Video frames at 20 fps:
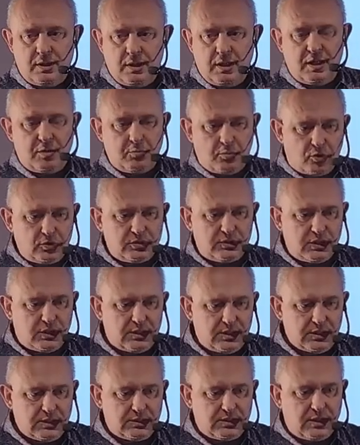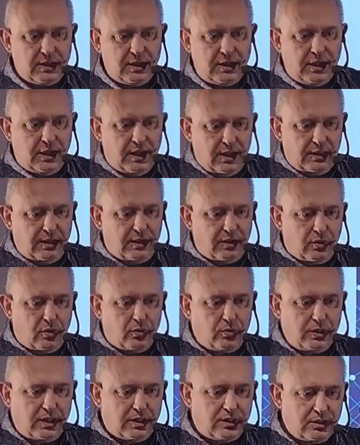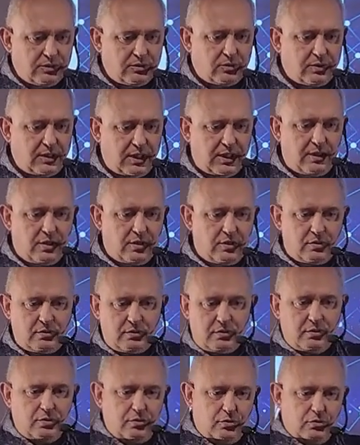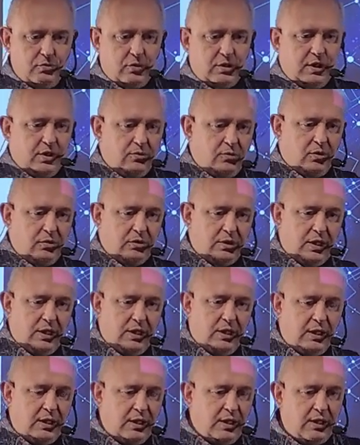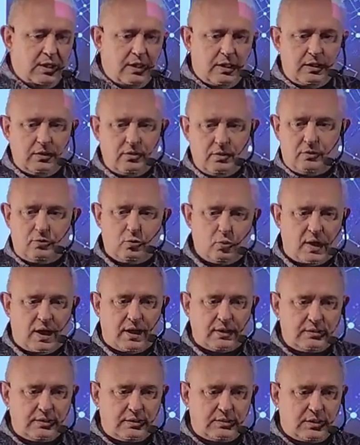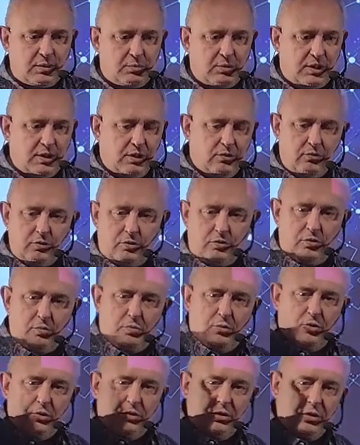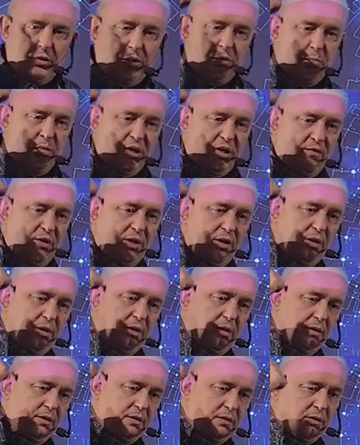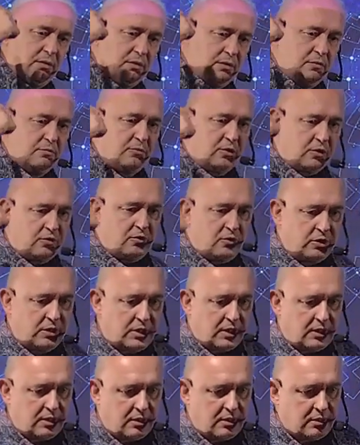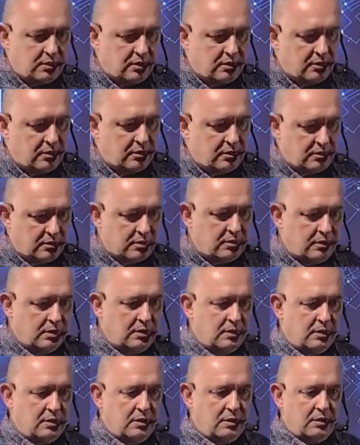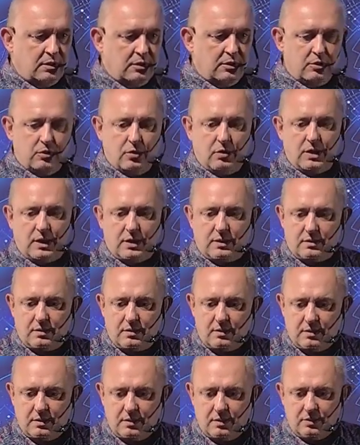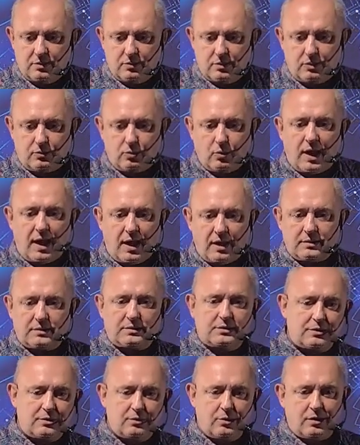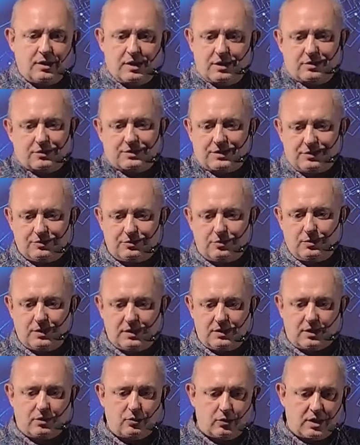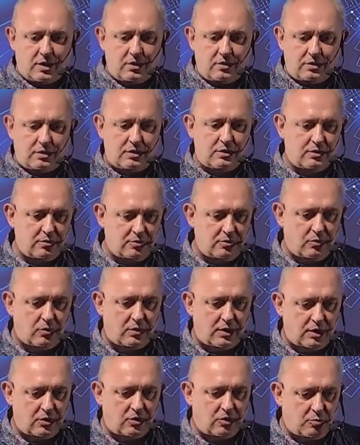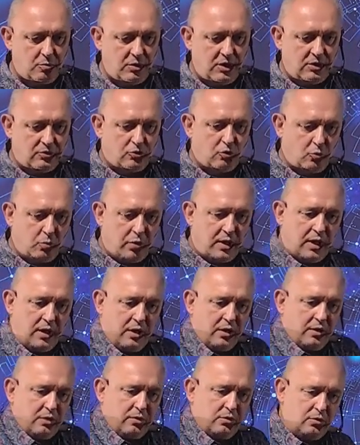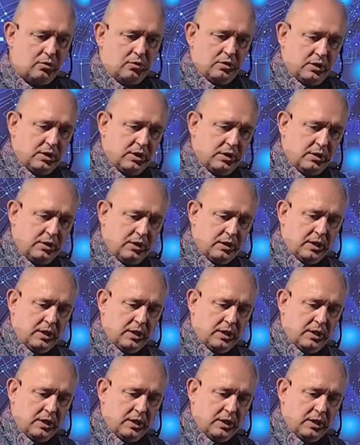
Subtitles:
in most cities, they own it, so they cannot do what they want. You have to ask somebody if you want to put your PV photovoltaic unit. You have to ask. You cannot just do it. You cannot be supplier to the